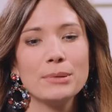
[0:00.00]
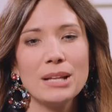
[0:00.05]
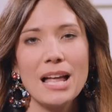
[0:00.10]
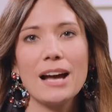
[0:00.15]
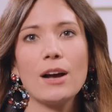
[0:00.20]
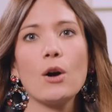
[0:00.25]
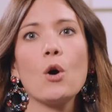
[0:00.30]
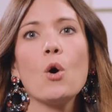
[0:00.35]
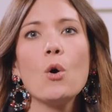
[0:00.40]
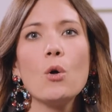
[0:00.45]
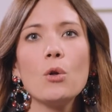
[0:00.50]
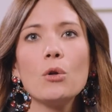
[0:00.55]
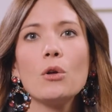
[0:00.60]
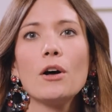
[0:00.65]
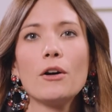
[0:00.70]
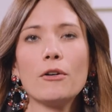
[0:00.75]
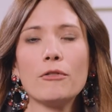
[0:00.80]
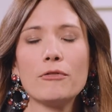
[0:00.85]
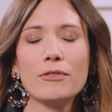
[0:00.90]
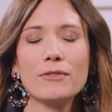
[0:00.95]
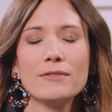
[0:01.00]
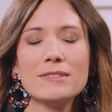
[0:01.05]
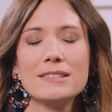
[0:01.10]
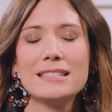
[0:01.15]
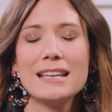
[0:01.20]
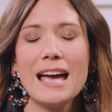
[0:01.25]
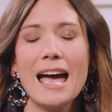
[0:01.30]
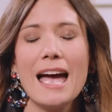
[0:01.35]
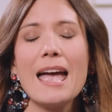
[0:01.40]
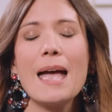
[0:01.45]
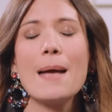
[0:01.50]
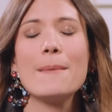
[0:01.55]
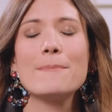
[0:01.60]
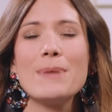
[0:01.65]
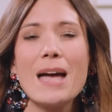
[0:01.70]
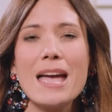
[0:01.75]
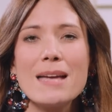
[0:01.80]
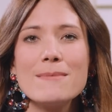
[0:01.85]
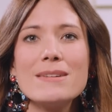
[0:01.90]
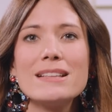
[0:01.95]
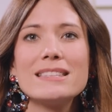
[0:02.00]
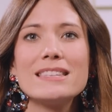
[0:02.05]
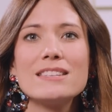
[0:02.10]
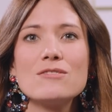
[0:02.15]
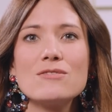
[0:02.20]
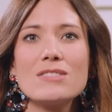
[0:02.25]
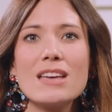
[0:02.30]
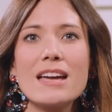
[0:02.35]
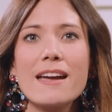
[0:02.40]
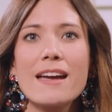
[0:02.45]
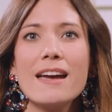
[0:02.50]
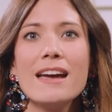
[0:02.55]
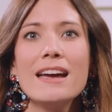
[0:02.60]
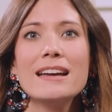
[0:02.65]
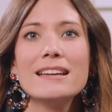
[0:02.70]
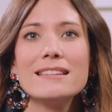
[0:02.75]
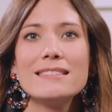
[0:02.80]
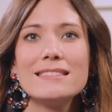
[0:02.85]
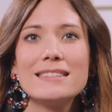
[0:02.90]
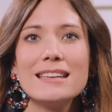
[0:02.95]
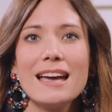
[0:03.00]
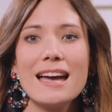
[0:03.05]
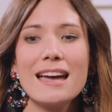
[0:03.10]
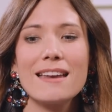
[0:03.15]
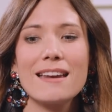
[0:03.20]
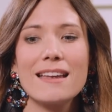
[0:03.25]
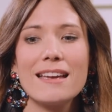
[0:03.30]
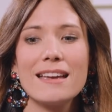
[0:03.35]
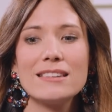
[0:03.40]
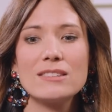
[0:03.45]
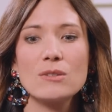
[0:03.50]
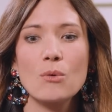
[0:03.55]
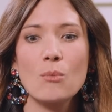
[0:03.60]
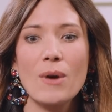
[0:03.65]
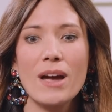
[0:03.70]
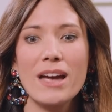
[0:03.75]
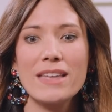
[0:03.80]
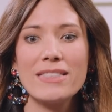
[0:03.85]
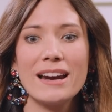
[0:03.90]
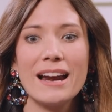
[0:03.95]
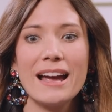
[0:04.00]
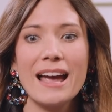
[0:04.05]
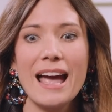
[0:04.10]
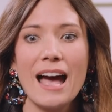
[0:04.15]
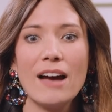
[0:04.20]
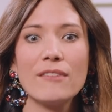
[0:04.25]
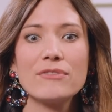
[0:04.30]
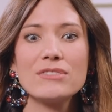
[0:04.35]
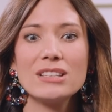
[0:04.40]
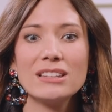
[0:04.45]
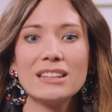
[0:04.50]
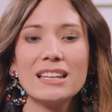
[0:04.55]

black hole of debt and payments, and you think debt is a way that I have to